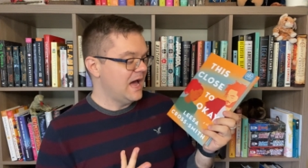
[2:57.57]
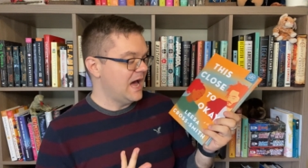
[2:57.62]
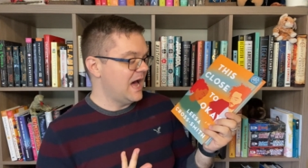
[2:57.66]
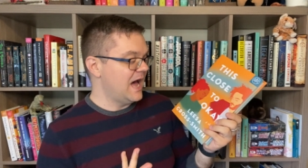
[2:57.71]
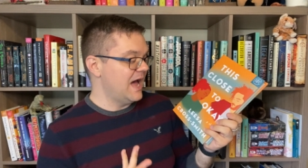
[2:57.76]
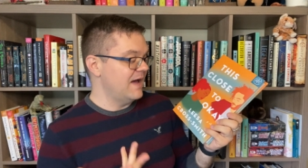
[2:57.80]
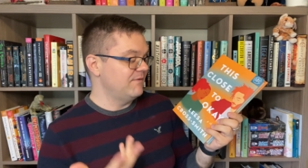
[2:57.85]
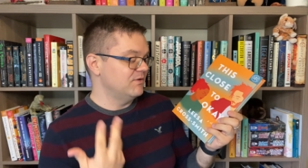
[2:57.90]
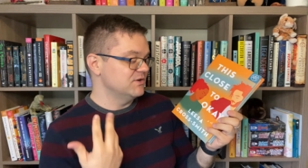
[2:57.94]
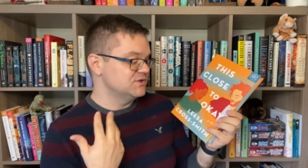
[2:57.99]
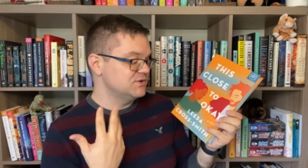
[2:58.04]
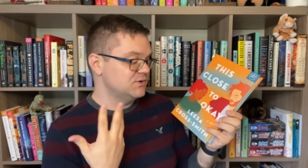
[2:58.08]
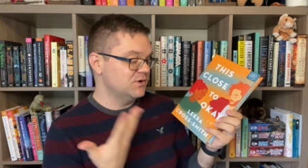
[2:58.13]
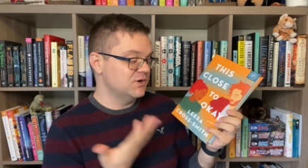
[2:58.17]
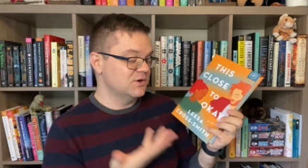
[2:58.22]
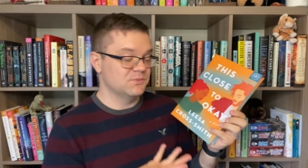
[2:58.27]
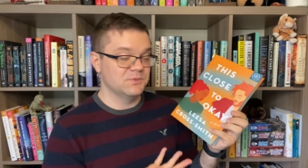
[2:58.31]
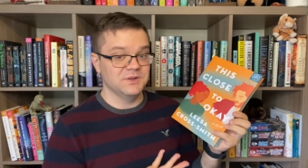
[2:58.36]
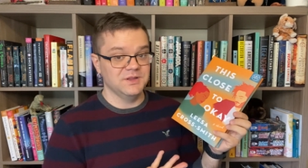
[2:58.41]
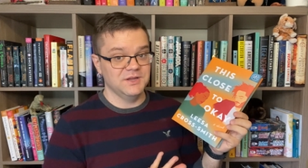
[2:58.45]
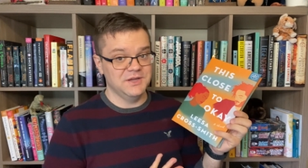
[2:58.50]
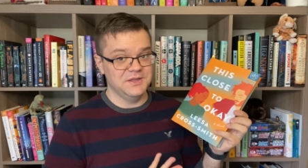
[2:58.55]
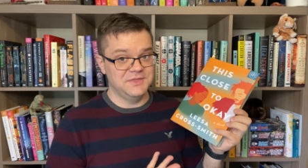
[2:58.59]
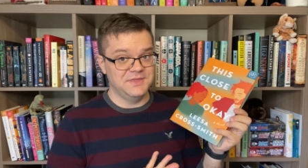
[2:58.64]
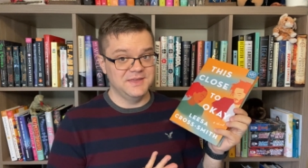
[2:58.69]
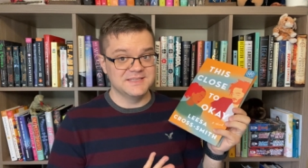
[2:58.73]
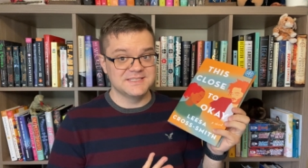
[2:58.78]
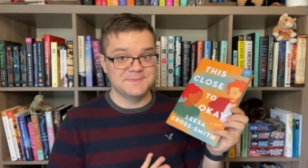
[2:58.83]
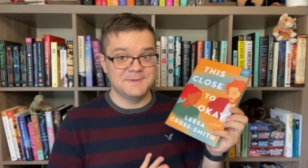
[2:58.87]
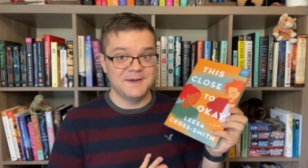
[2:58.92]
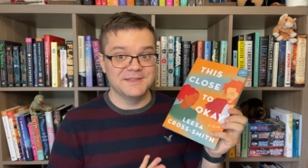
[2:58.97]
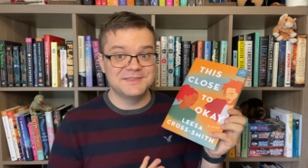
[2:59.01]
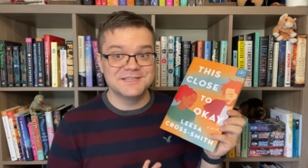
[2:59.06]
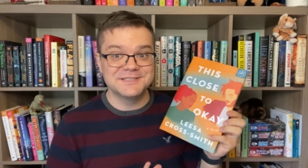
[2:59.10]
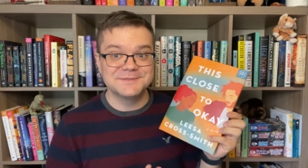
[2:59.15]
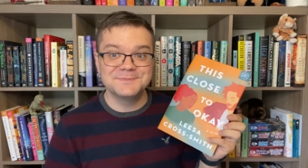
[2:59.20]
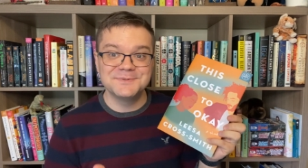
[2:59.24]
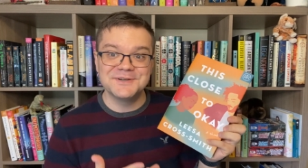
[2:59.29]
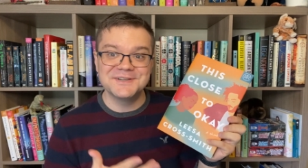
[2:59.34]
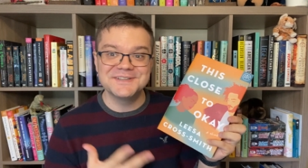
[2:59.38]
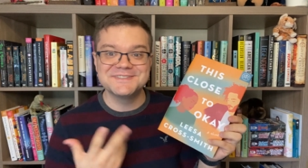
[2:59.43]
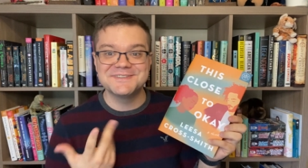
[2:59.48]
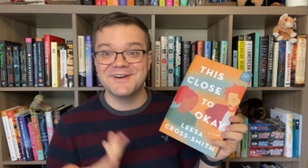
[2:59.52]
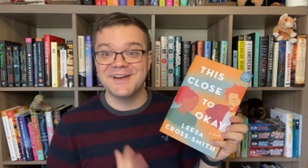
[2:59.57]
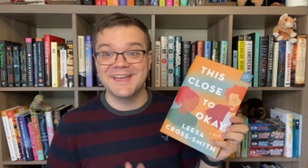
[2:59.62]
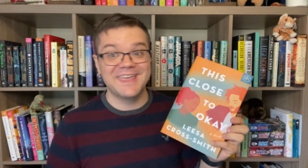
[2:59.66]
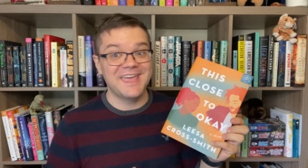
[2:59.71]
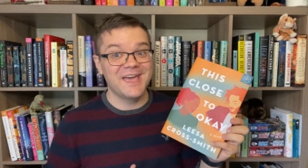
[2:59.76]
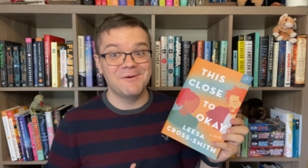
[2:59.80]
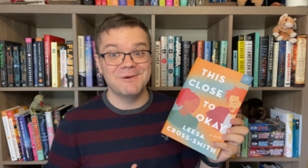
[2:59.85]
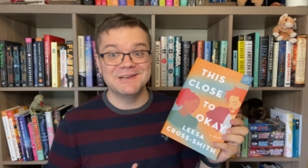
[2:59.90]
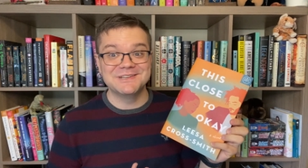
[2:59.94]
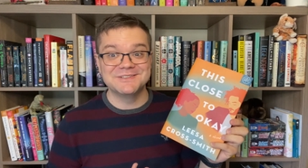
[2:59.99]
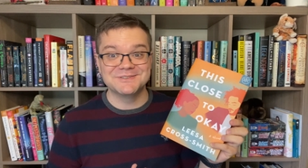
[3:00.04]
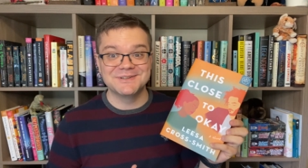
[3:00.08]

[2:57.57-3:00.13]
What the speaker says: I've also heard really good things about this book, so I can't wait to